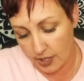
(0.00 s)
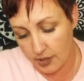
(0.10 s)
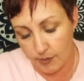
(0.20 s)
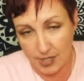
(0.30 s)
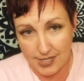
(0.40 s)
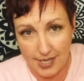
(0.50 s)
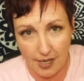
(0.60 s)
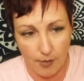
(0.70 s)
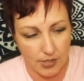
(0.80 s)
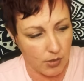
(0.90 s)
I'm going to set
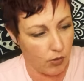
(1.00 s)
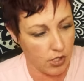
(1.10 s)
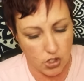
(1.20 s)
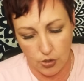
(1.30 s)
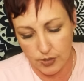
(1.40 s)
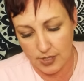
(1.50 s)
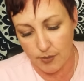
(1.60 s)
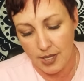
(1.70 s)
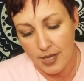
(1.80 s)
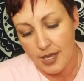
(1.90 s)
it up because I want to show you
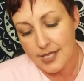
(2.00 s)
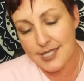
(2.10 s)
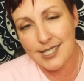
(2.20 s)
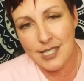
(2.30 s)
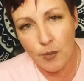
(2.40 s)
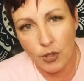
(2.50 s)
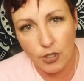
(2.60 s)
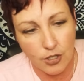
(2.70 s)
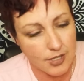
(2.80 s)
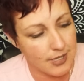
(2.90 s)
some
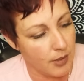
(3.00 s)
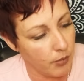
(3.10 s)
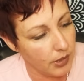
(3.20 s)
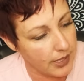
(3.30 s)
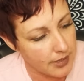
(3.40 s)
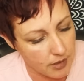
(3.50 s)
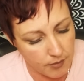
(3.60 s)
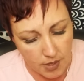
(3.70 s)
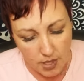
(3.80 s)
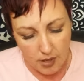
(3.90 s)
similar
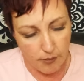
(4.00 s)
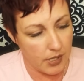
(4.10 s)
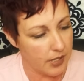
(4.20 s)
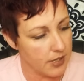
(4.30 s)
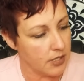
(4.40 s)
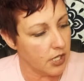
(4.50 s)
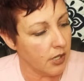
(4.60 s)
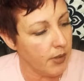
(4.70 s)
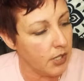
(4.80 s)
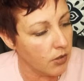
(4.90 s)
symbolism, because it's going
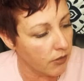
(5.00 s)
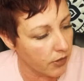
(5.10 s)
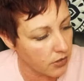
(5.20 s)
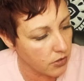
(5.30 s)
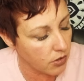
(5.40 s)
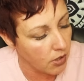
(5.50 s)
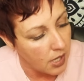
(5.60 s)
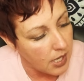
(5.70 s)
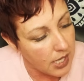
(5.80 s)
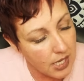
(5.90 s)
to be universal.
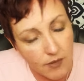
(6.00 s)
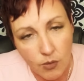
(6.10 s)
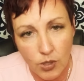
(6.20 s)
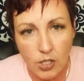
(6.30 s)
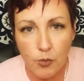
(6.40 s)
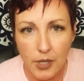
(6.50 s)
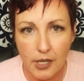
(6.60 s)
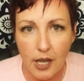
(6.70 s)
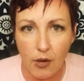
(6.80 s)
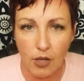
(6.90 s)
Even when you
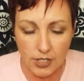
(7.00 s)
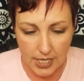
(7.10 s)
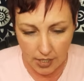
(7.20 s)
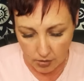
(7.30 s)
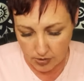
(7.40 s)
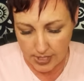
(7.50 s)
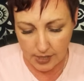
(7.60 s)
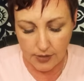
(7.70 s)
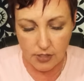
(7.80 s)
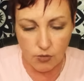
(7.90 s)
pick out a tarot
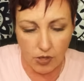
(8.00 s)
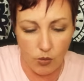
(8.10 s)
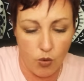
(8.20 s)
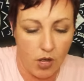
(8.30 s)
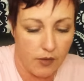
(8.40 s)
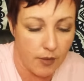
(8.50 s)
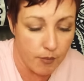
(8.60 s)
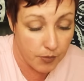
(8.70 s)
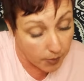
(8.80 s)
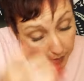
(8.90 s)
deck, this is what I want.
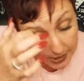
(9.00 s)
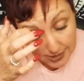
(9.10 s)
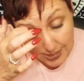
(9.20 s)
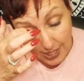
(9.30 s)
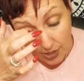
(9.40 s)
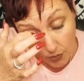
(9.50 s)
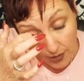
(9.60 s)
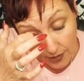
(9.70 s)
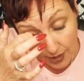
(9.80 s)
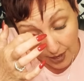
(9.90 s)
The biggest takeaway
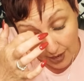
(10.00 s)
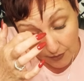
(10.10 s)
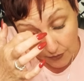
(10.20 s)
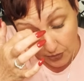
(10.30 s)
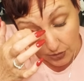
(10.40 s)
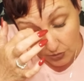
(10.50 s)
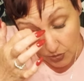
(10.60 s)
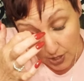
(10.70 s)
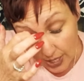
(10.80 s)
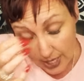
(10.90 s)
that I have for
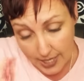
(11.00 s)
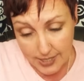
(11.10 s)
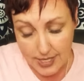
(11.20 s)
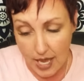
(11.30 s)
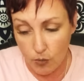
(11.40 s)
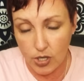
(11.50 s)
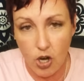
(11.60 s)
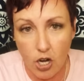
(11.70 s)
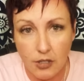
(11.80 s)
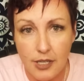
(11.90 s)
you is that
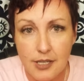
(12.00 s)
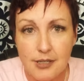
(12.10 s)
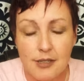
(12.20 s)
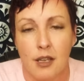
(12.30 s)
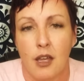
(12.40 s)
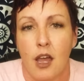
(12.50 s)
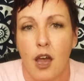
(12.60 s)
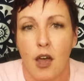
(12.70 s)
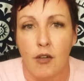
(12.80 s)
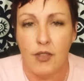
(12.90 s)
regardless
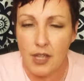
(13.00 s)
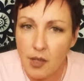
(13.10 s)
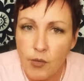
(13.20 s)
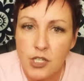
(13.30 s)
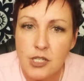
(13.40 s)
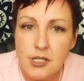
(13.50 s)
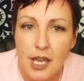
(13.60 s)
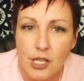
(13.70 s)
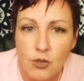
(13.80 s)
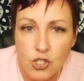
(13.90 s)
of the images
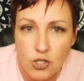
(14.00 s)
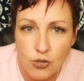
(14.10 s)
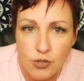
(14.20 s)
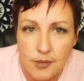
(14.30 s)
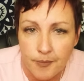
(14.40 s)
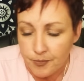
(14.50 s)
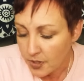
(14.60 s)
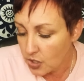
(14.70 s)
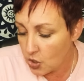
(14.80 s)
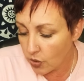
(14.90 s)
that you choose,
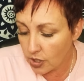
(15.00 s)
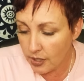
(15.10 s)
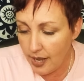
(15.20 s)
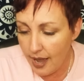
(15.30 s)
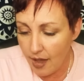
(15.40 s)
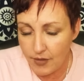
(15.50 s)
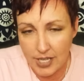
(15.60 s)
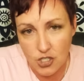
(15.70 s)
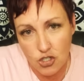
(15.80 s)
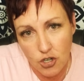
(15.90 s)
you are going to have a
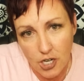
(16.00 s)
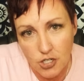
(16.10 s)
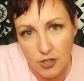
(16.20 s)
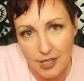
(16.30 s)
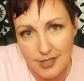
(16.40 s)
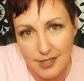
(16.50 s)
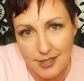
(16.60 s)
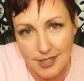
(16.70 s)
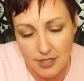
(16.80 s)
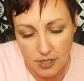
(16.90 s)
structure that's
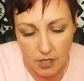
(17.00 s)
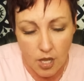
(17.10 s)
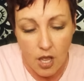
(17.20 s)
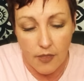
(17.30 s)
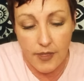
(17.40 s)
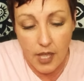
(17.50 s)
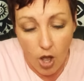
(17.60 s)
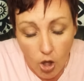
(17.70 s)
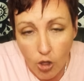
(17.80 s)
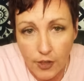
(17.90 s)
consistent.
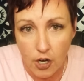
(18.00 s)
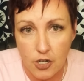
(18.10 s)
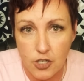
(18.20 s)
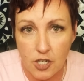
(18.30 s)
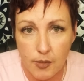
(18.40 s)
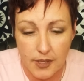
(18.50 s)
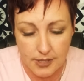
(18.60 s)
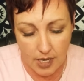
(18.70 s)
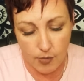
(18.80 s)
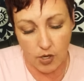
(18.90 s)
All the cards are going to be the same.